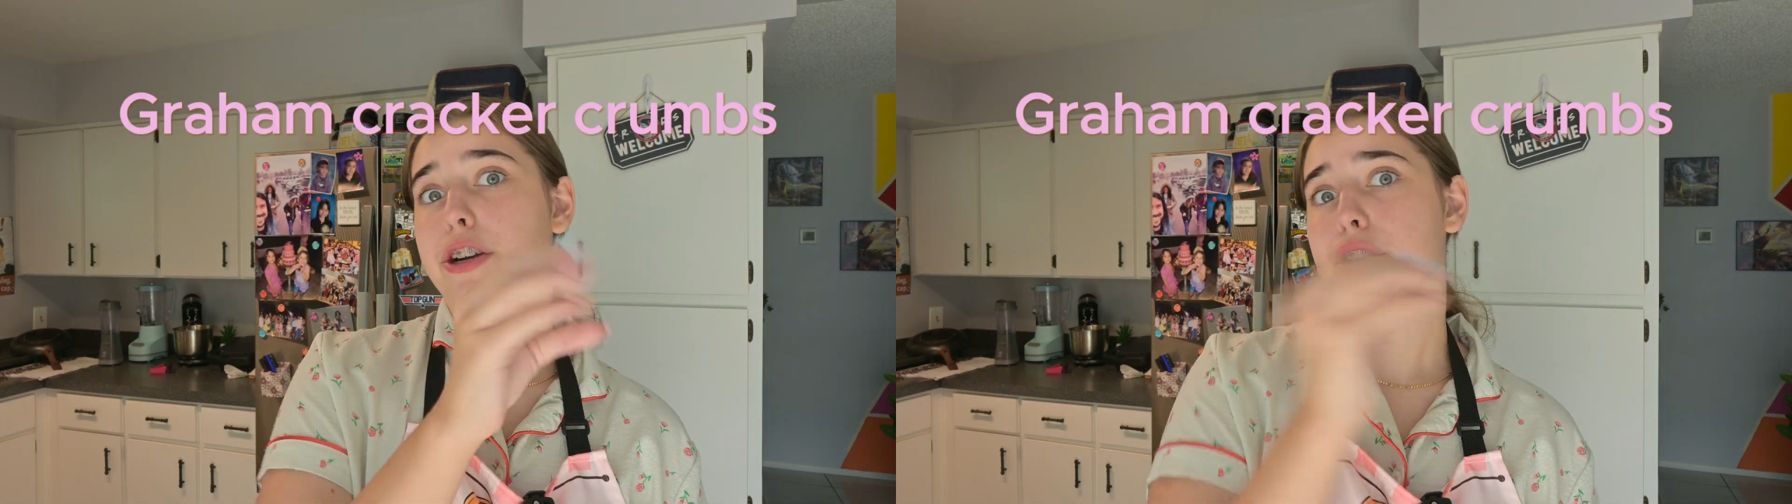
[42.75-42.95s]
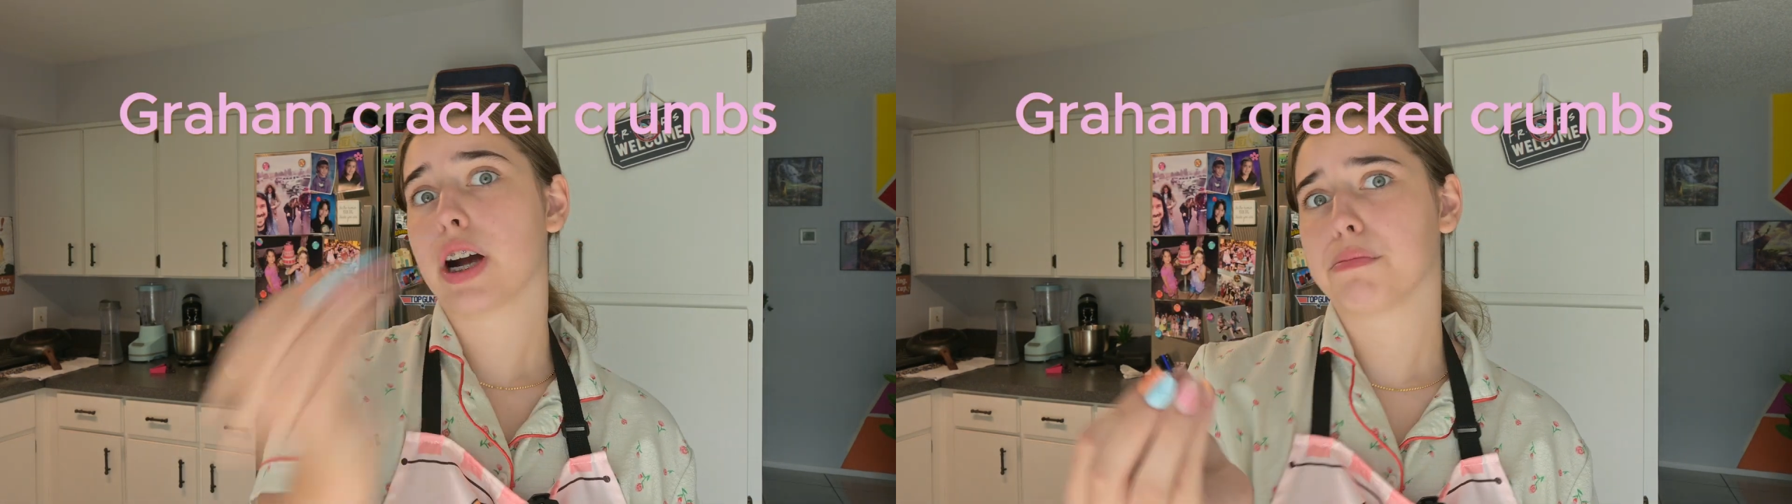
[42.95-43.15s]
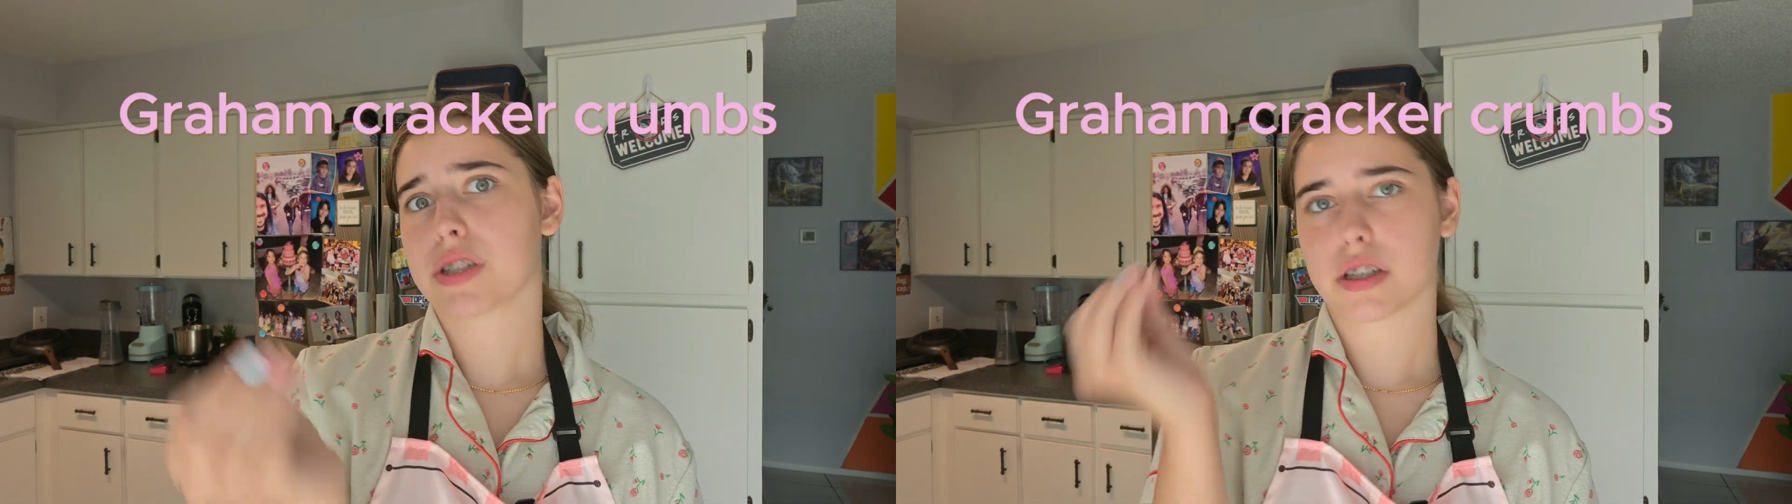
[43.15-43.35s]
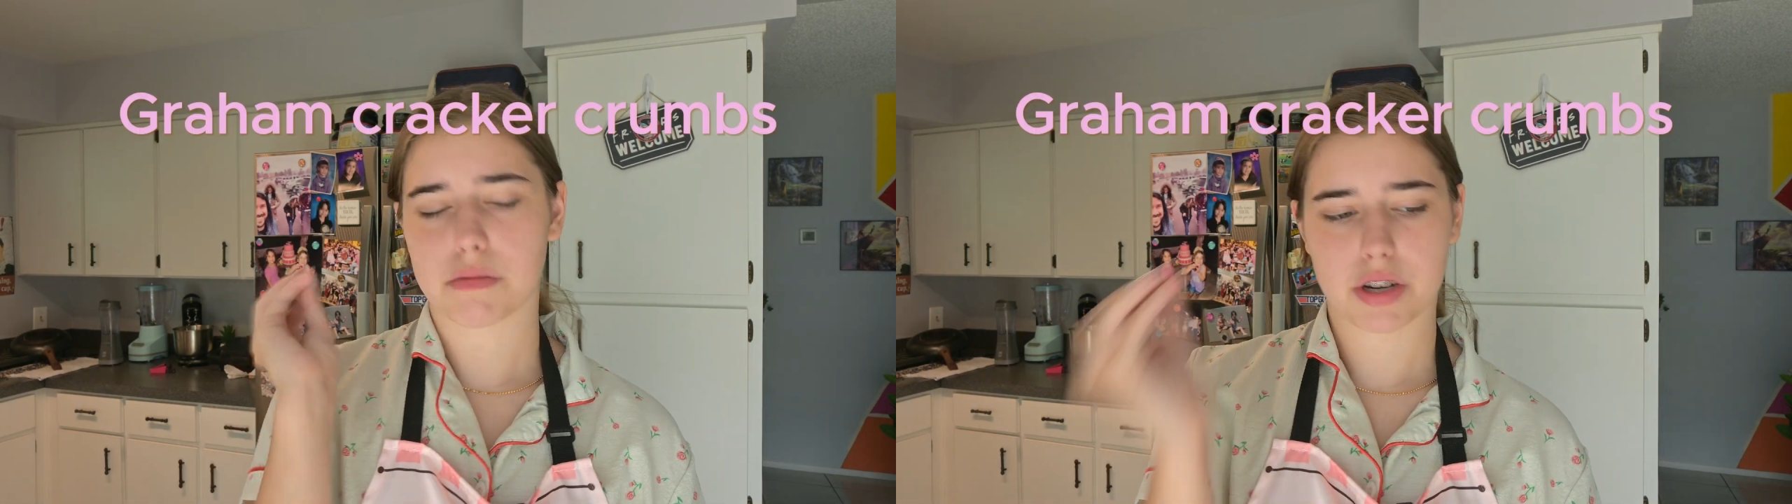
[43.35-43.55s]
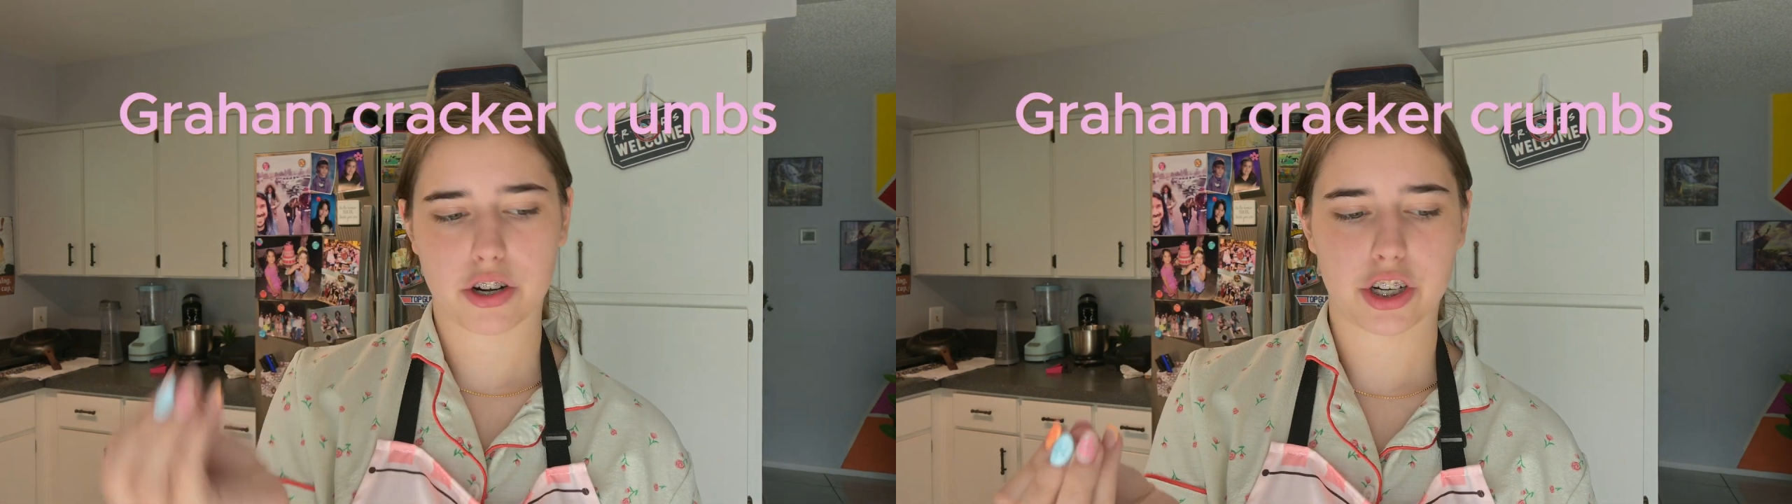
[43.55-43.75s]
crumbs because I'm
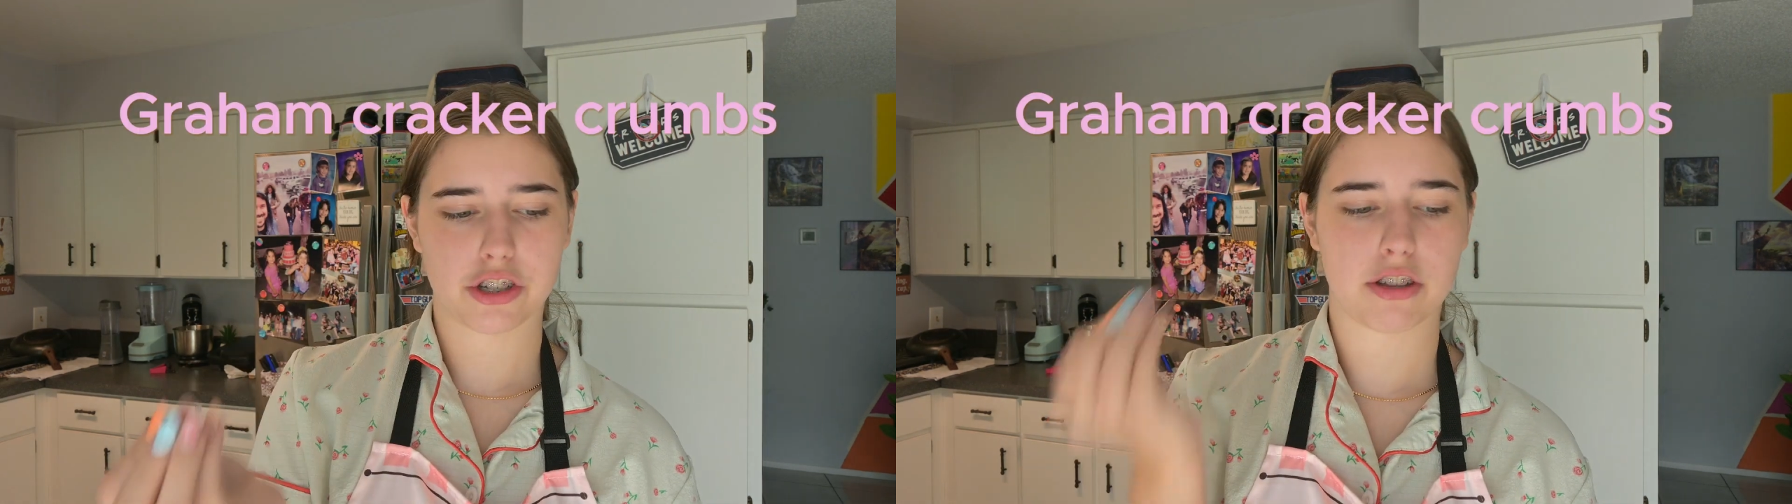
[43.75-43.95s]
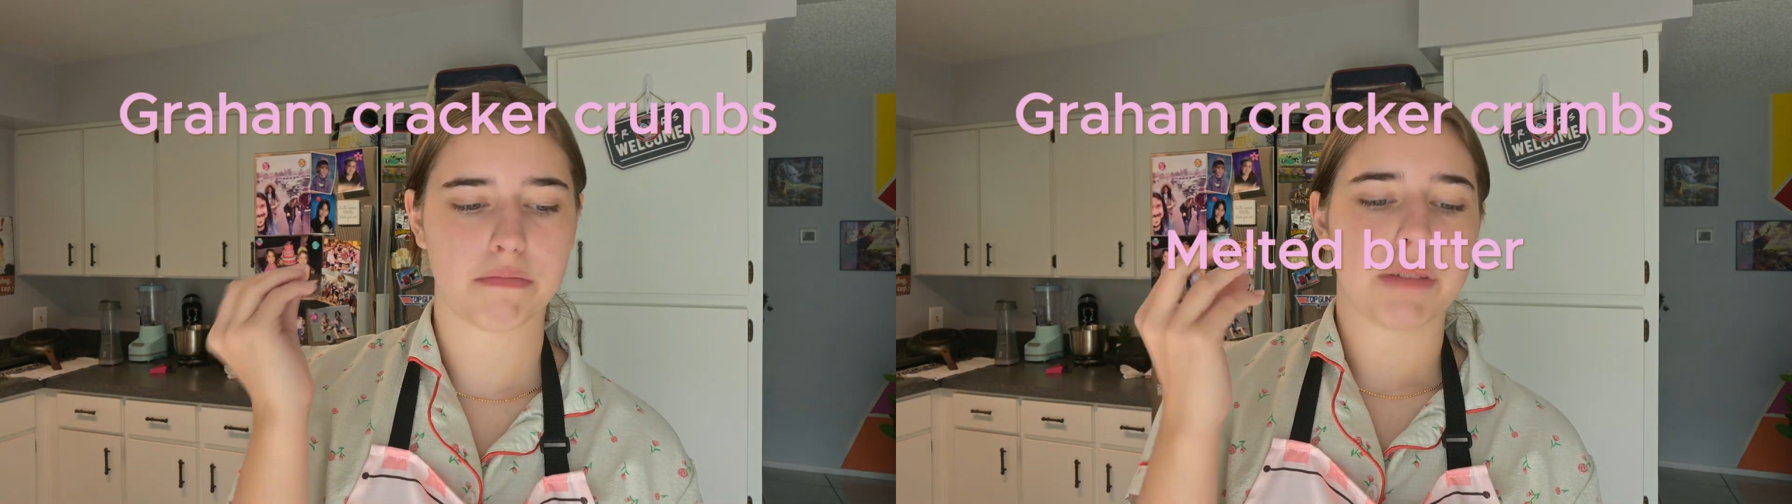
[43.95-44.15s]
gonna crush them,